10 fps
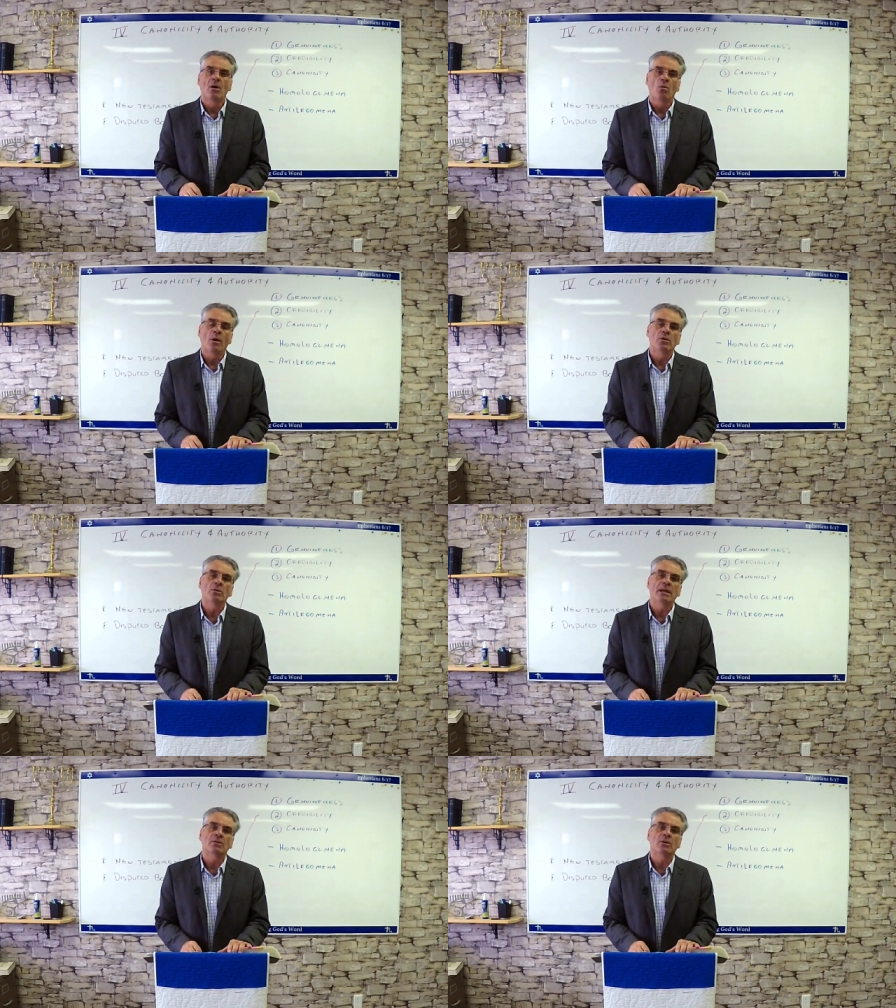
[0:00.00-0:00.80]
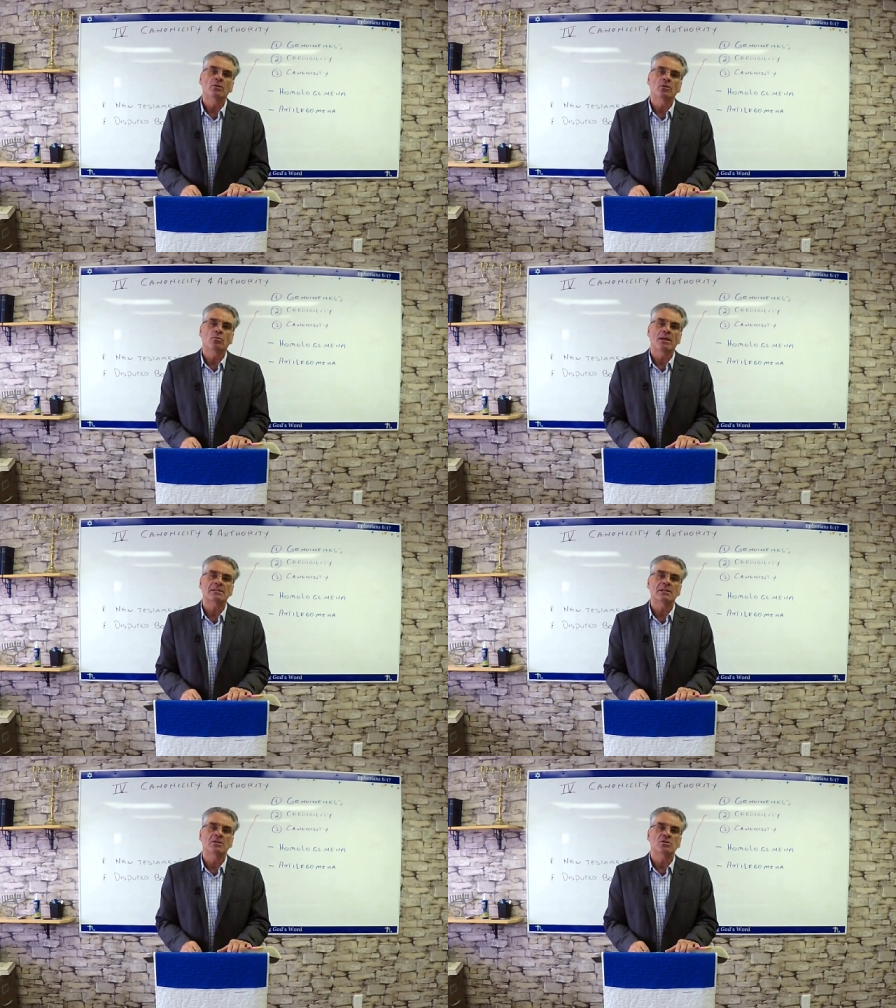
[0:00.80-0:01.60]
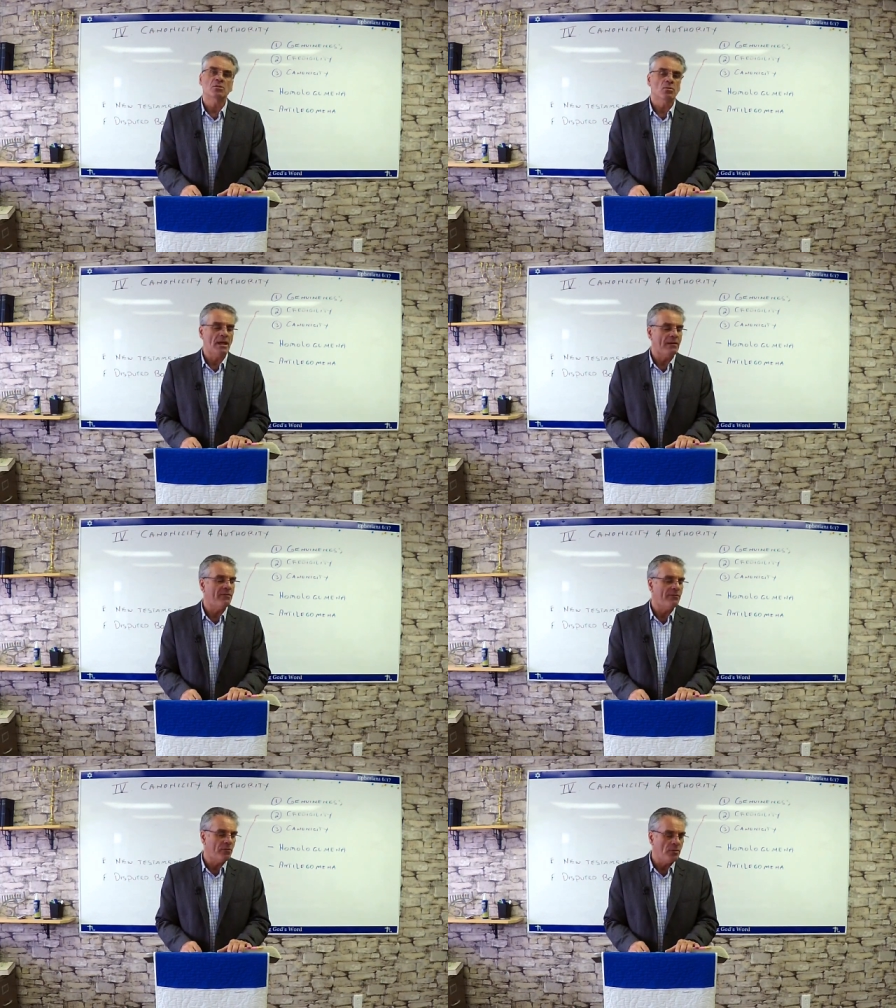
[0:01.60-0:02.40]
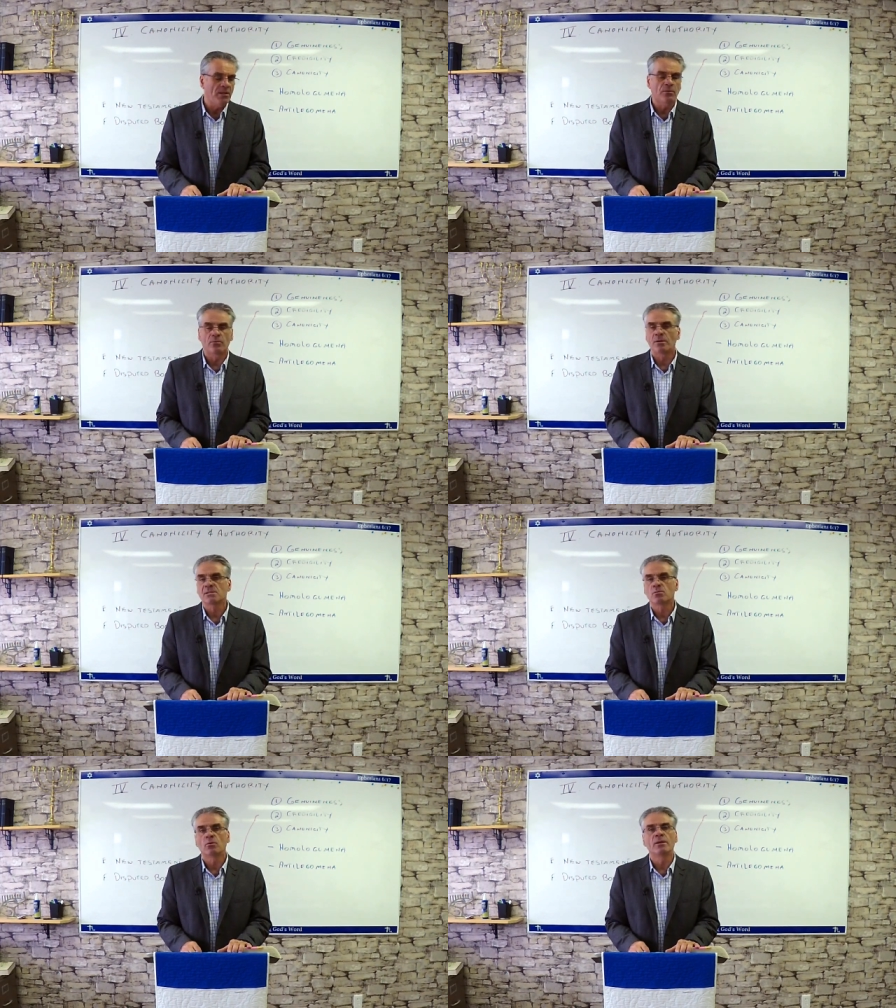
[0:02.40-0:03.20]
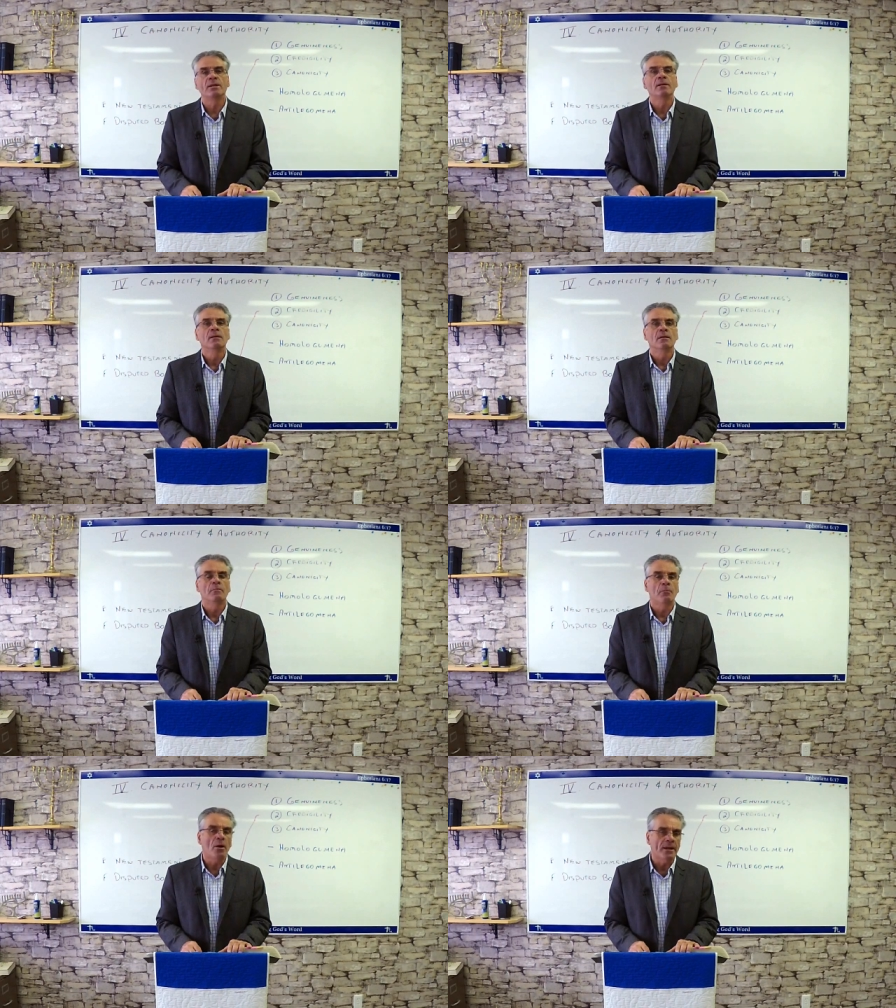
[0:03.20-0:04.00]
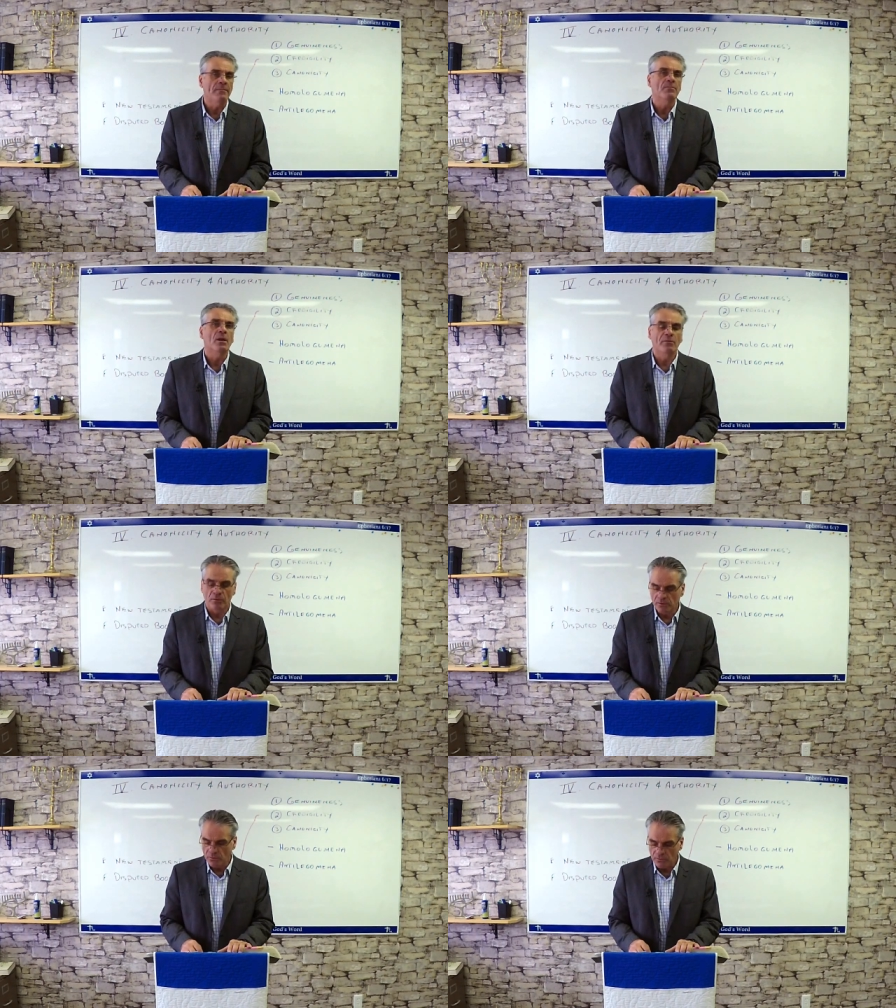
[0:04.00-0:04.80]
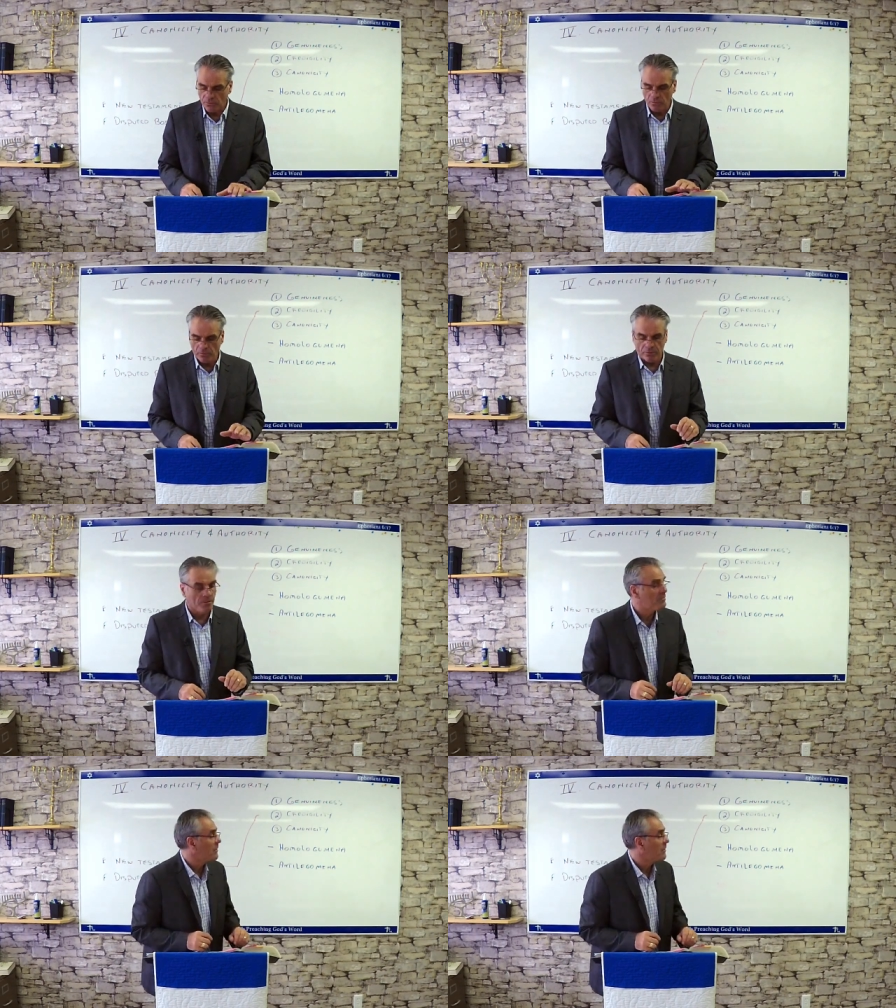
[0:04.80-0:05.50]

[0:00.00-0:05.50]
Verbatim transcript: When you get a good translation, we have a very trustworthy body of written truth.